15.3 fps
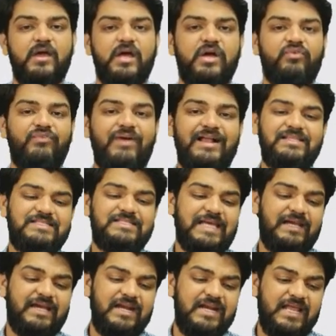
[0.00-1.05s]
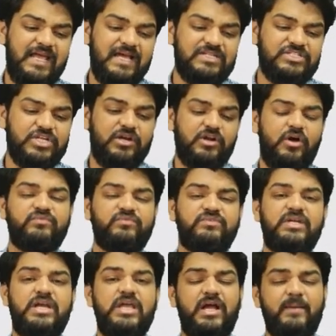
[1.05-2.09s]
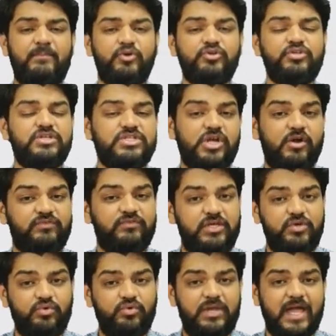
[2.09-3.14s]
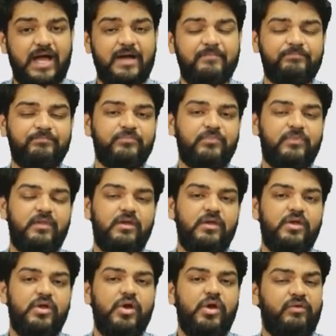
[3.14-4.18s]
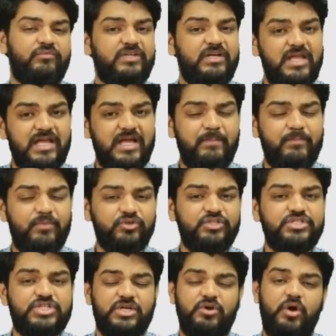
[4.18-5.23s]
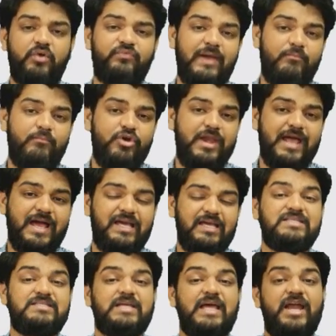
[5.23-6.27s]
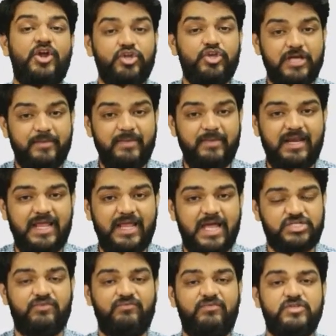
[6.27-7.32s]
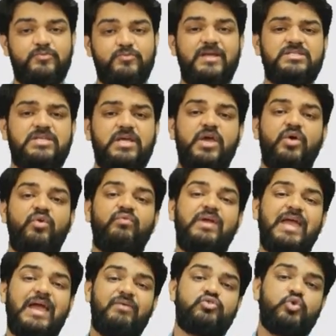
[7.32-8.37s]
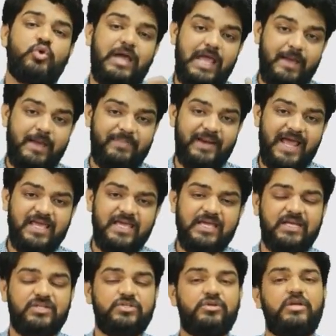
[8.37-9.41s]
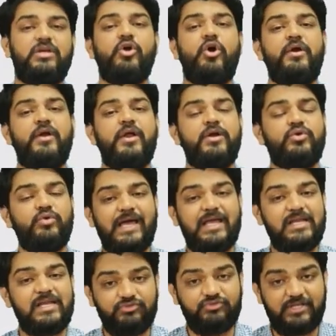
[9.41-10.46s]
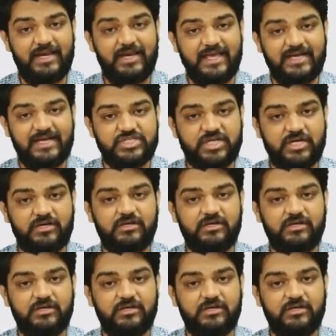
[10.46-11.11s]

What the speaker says: While the second reaction of the decomposition of the urea, of the decomposition of ammonia, is endothermic reaction, which means we have to apply heat in order to carry out the reaction.